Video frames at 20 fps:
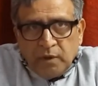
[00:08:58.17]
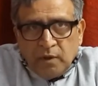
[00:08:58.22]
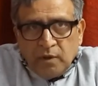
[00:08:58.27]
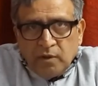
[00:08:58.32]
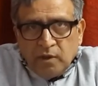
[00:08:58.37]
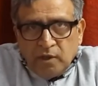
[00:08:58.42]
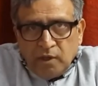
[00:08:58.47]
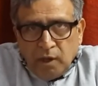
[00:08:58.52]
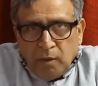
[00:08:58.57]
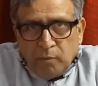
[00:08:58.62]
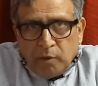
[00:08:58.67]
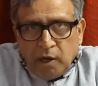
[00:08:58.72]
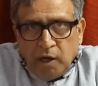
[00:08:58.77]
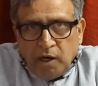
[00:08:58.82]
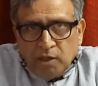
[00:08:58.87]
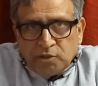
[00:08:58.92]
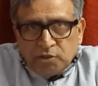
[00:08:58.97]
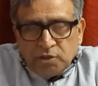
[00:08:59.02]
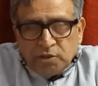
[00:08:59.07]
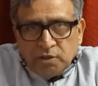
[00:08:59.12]
the
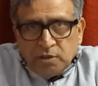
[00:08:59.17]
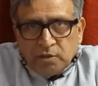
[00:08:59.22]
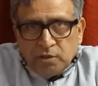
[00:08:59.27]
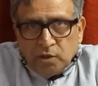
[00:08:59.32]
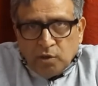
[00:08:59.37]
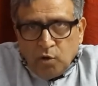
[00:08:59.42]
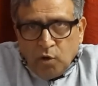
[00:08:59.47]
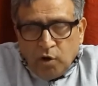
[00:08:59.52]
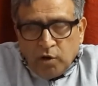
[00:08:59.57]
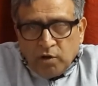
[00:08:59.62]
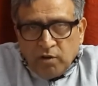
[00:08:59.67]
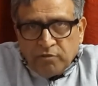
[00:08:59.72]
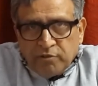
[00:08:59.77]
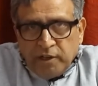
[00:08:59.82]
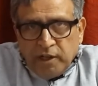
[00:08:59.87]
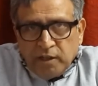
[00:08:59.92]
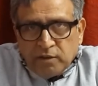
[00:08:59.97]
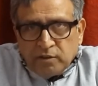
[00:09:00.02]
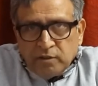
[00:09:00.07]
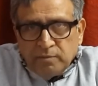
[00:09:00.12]
Yamraj, the god of
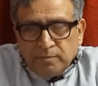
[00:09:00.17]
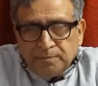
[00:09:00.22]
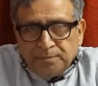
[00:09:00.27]
death.